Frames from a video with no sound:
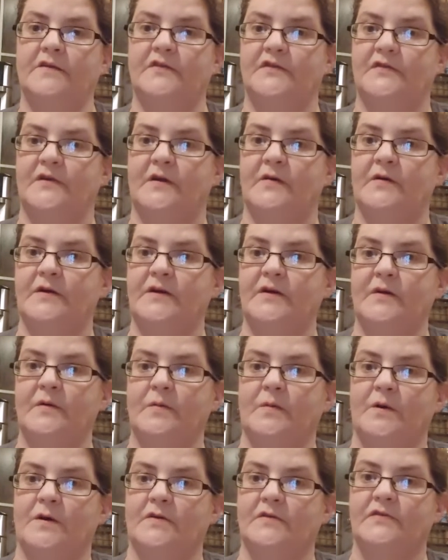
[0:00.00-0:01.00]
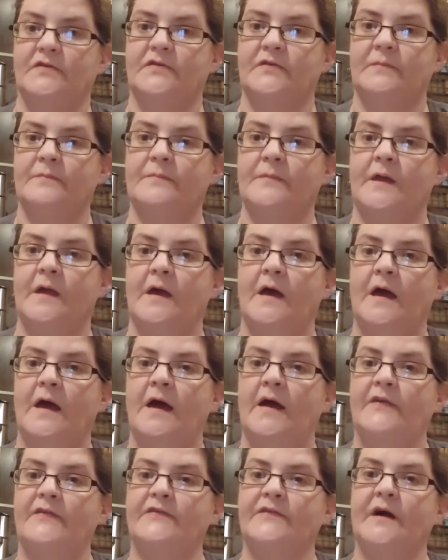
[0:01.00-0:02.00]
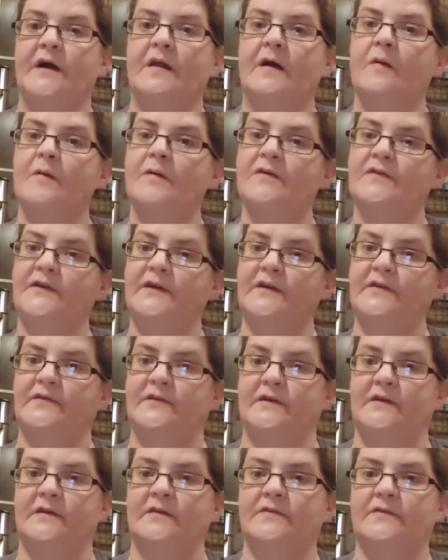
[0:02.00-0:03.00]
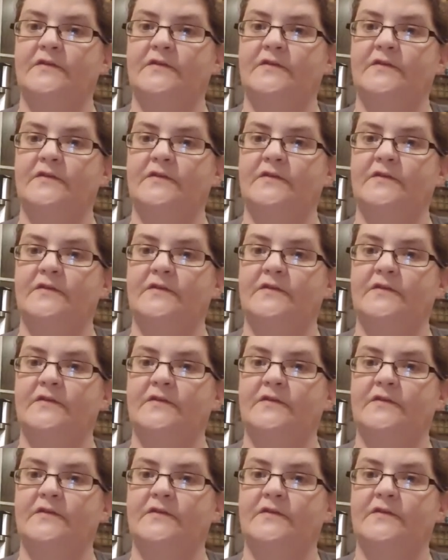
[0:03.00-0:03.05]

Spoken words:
in sharing your words. It's not always easy